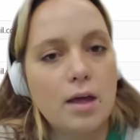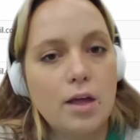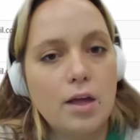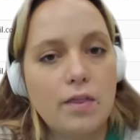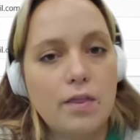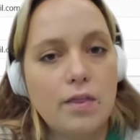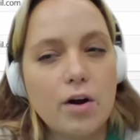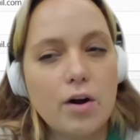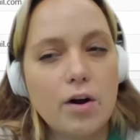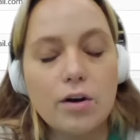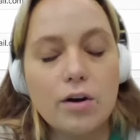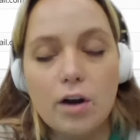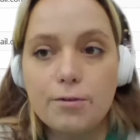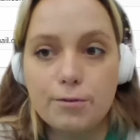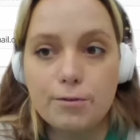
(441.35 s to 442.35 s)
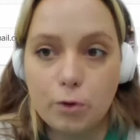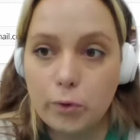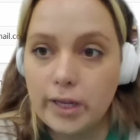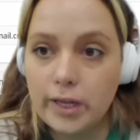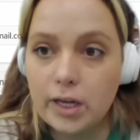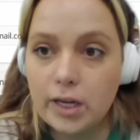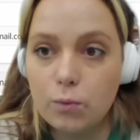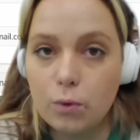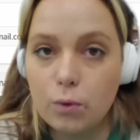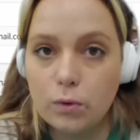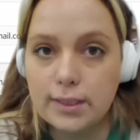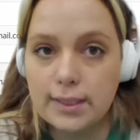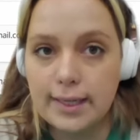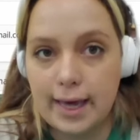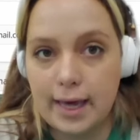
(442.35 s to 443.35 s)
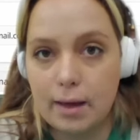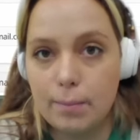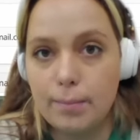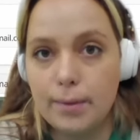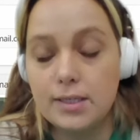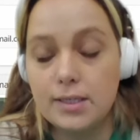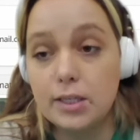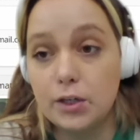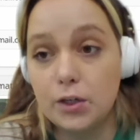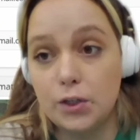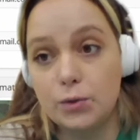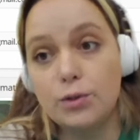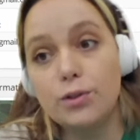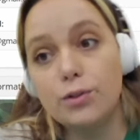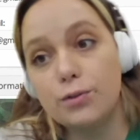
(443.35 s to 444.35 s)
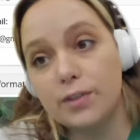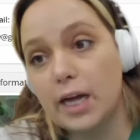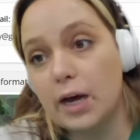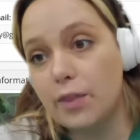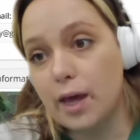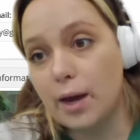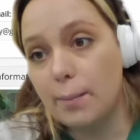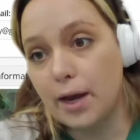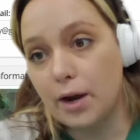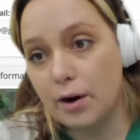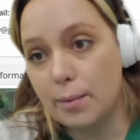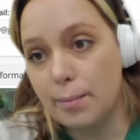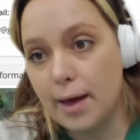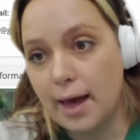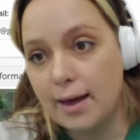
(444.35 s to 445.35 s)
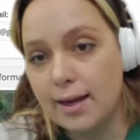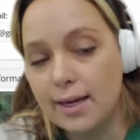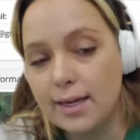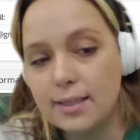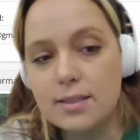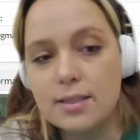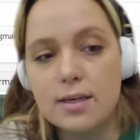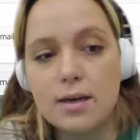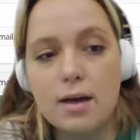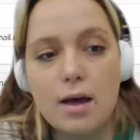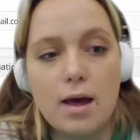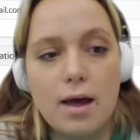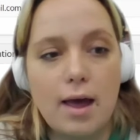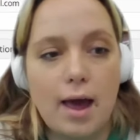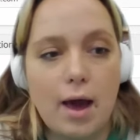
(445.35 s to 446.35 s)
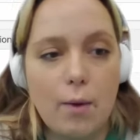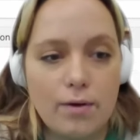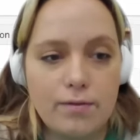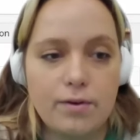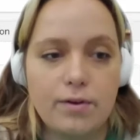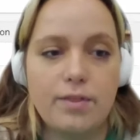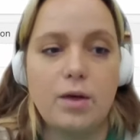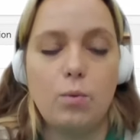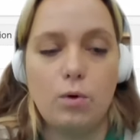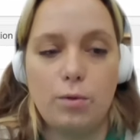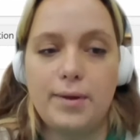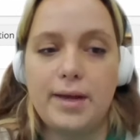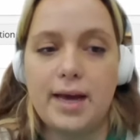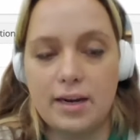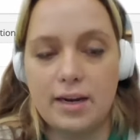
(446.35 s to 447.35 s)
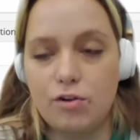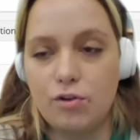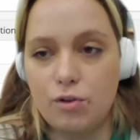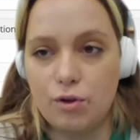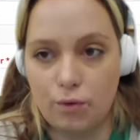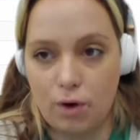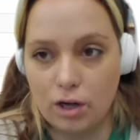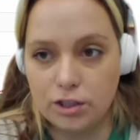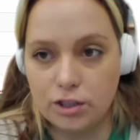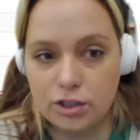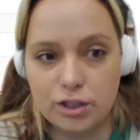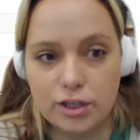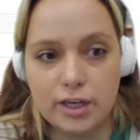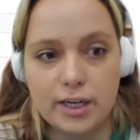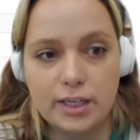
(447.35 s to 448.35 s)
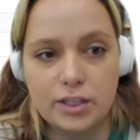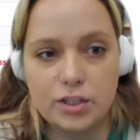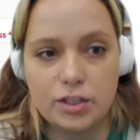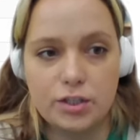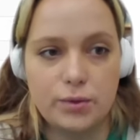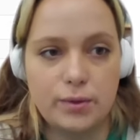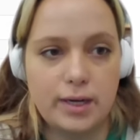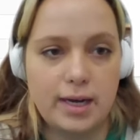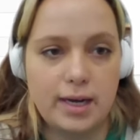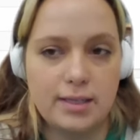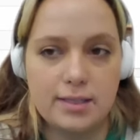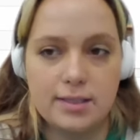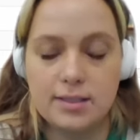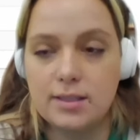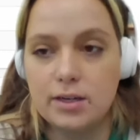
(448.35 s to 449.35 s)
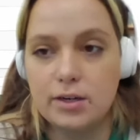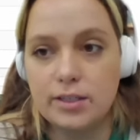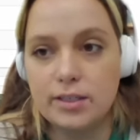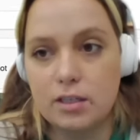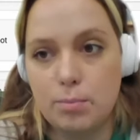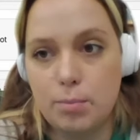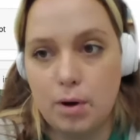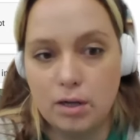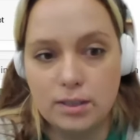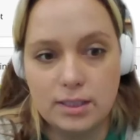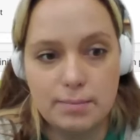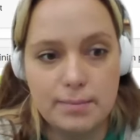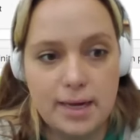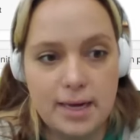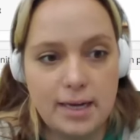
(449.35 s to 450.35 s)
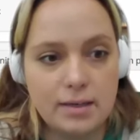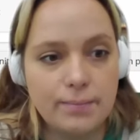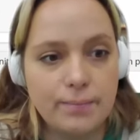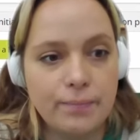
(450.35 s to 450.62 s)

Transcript: They are not fully enrolled in camp until you do fill out that parent packet. However, they will be added to the roster as soon as there is a deposit made.